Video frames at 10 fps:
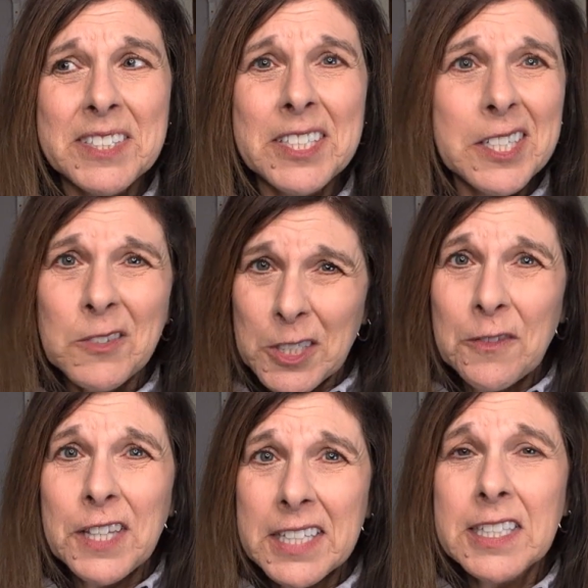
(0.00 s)
you
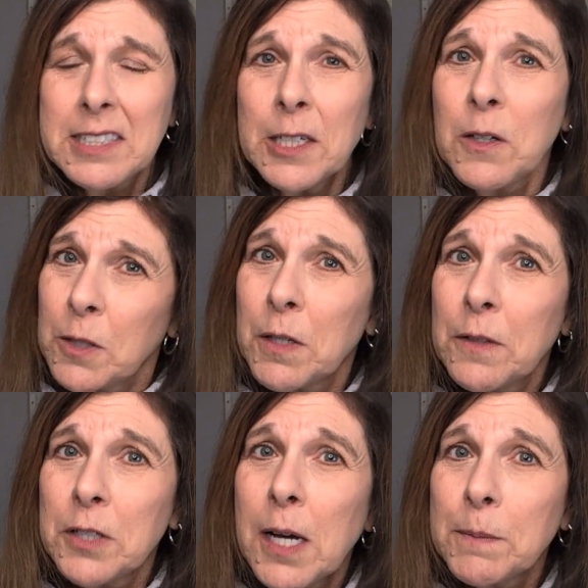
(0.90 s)
think that there are
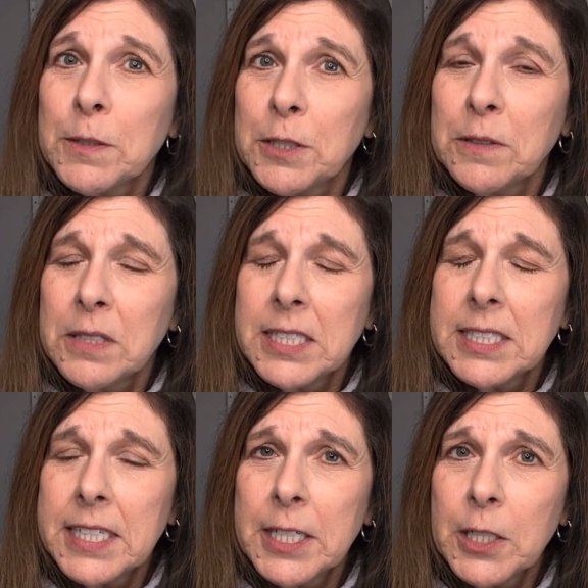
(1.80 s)
growth
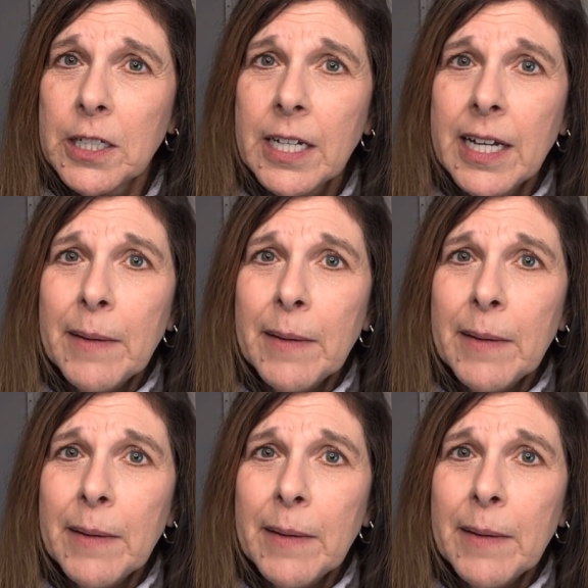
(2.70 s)
opportunities here,